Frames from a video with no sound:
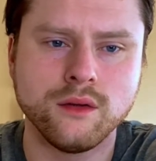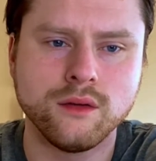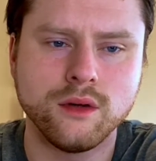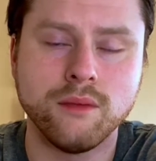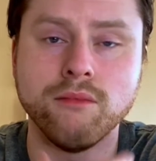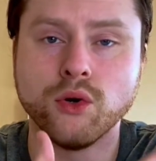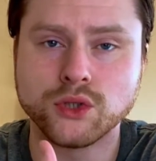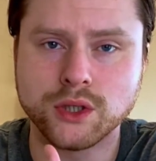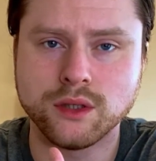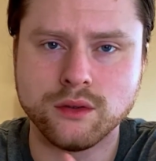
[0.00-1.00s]

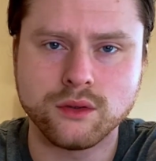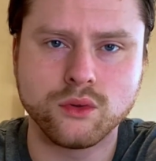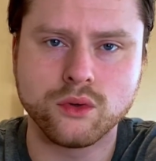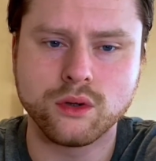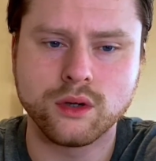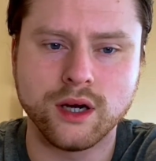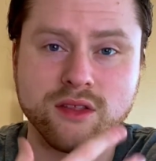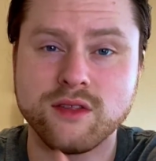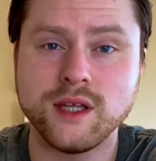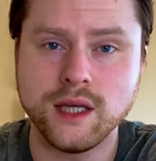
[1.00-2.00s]
emotion or a
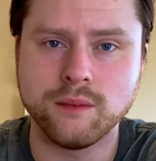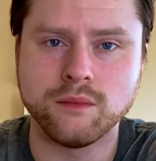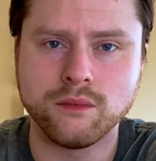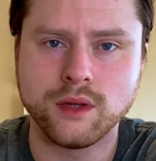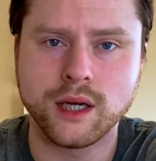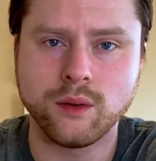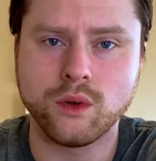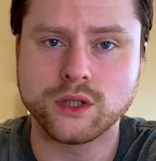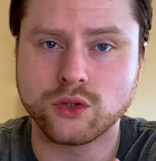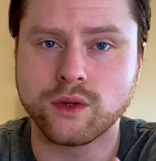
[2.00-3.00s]
theme that I
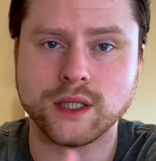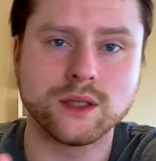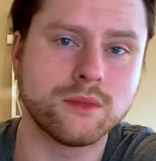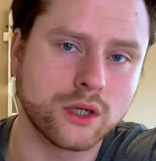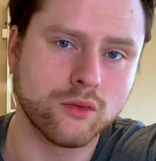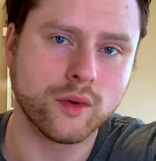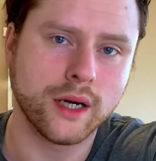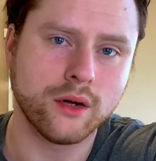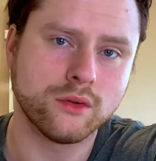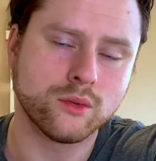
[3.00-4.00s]
want to write something
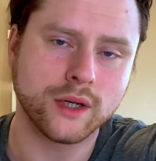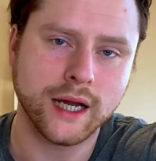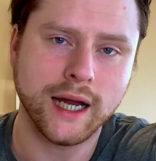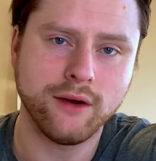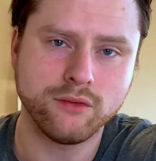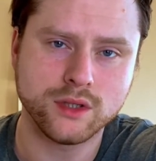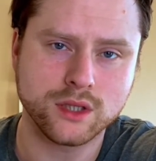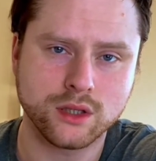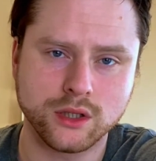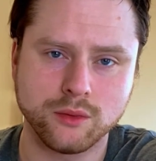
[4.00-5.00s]
around. When I have this
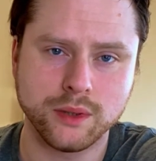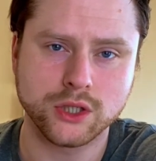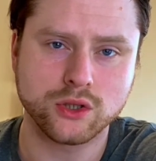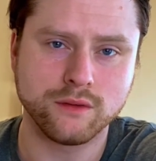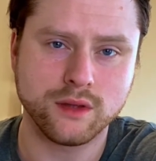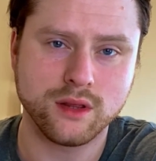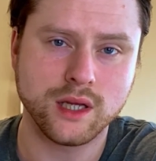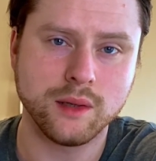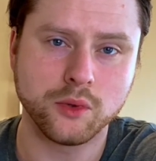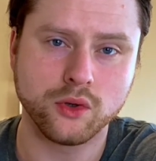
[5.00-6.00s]
clear picture of a
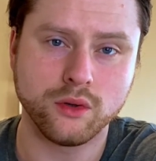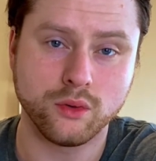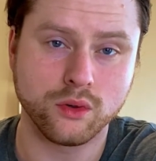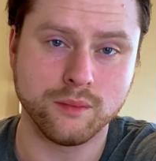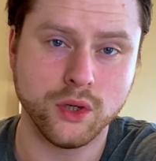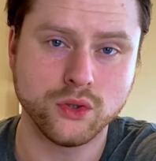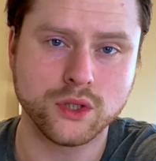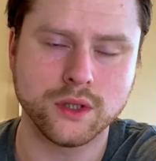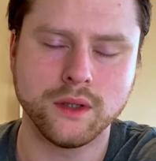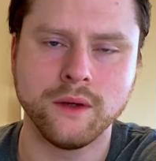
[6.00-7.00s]
theme or an
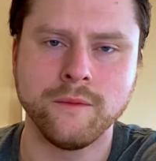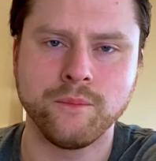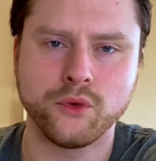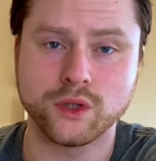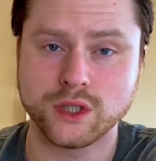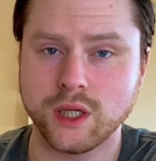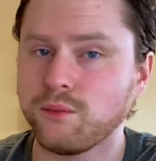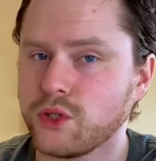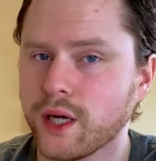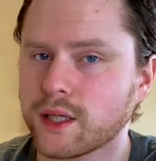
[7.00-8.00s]
emotion or a
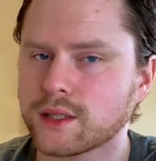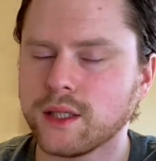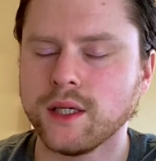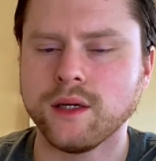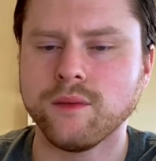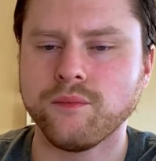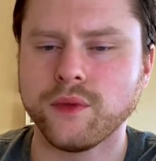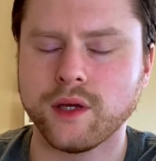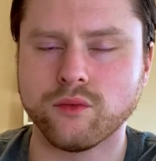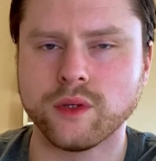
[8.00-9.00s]
subject,
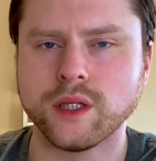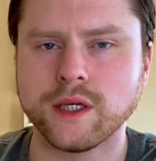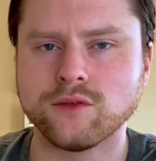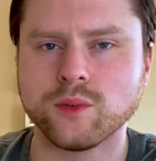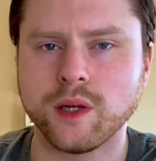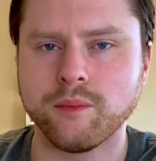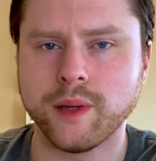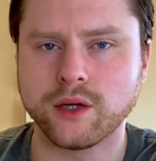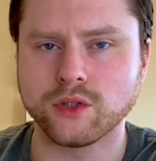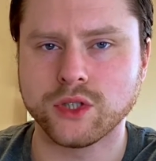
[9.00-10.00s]
it really gives me a
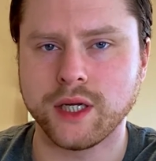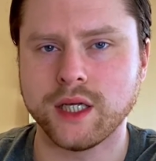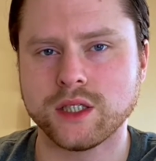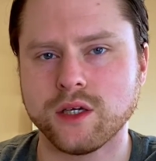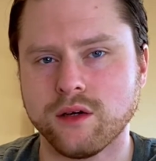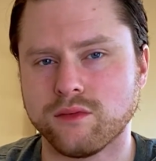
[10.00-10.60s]
better chance of